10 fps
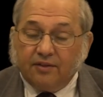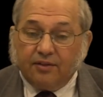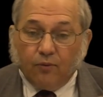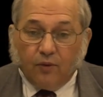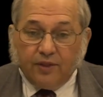
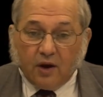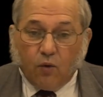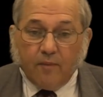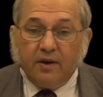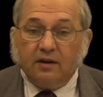when the
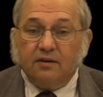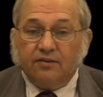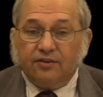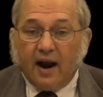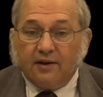equipment
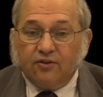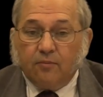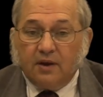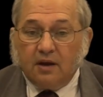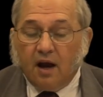starts
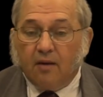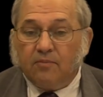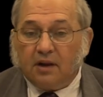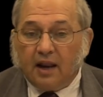to become